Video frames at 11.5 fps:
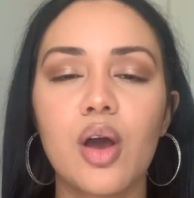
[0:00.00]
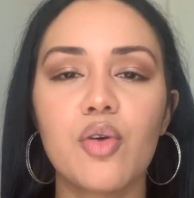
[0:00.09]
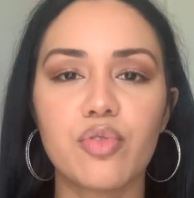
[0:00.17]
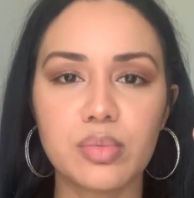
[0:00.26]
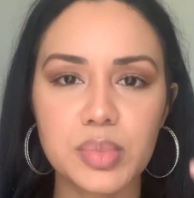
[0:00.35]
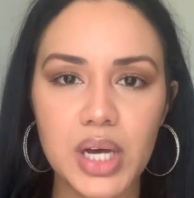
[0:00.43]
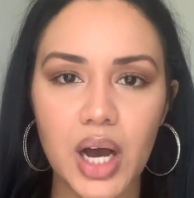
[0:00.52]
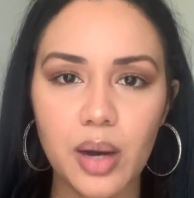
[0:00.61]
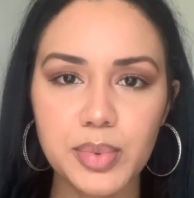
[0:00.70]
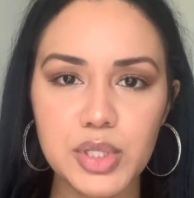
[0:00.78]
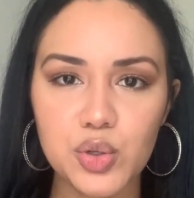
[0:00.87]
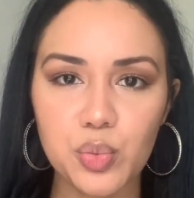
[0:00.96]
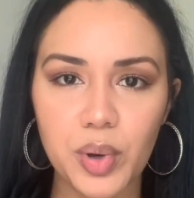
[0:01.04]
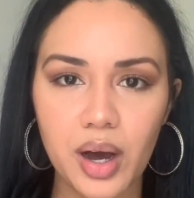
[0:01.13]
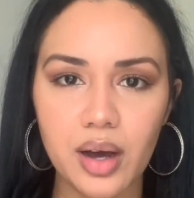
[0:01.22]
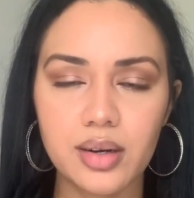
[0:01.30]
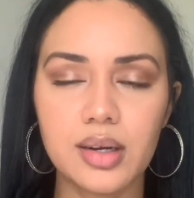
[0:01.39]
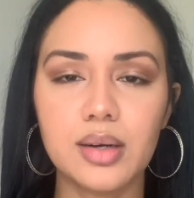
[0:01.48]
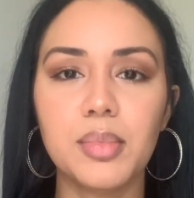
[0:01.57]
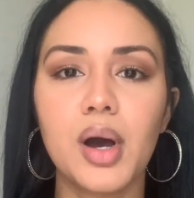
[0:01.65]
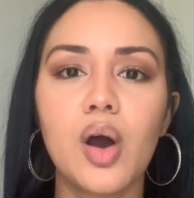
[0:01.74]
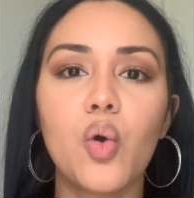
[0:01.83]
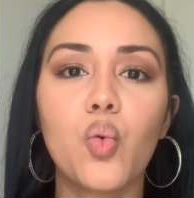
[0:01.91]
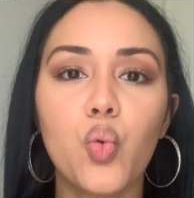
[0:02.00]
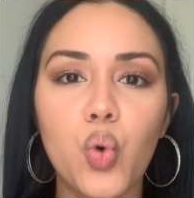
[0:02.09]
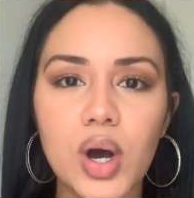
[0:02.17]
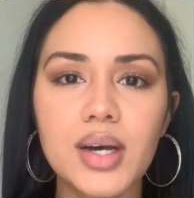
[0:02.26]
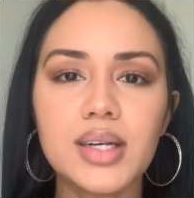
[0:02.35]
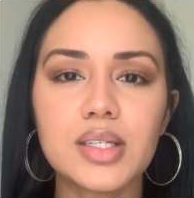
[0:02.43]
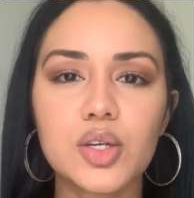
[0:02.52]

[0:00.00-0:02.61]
from top to bottom was